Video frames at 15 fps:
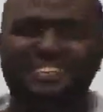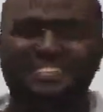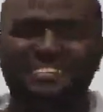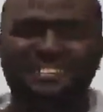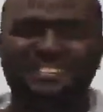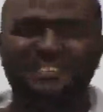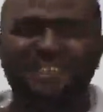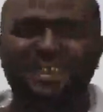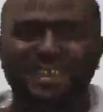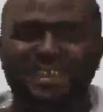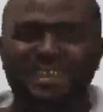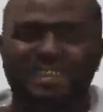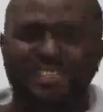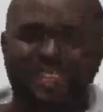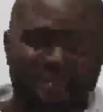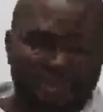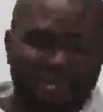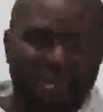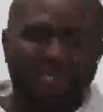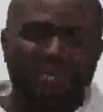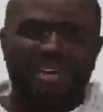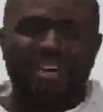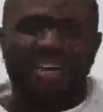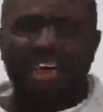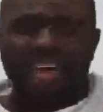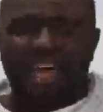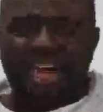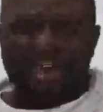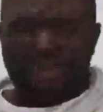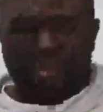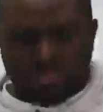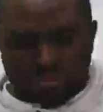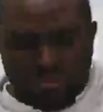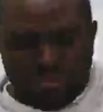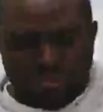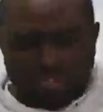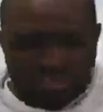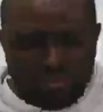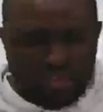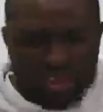lesson. Now remember, I want to make this